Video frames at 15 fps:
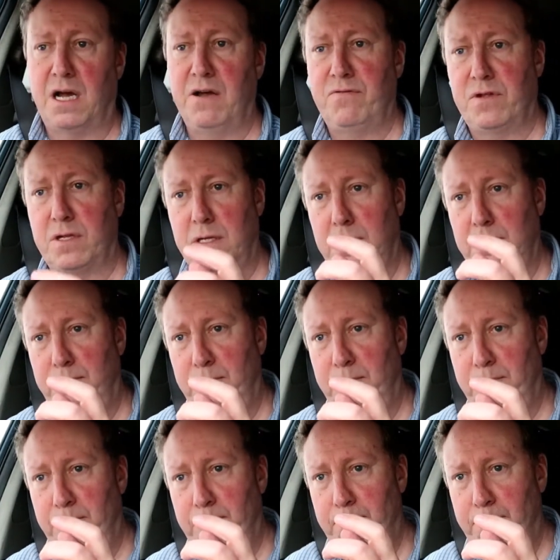over the
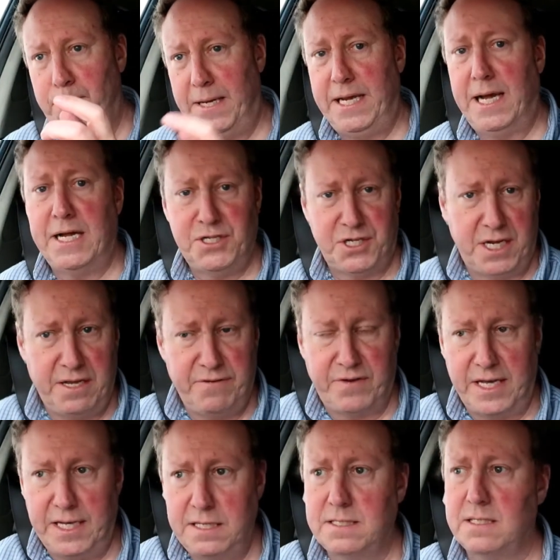
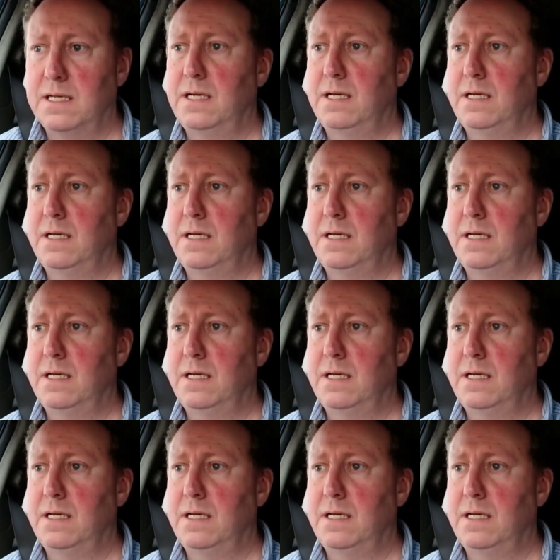PHEVs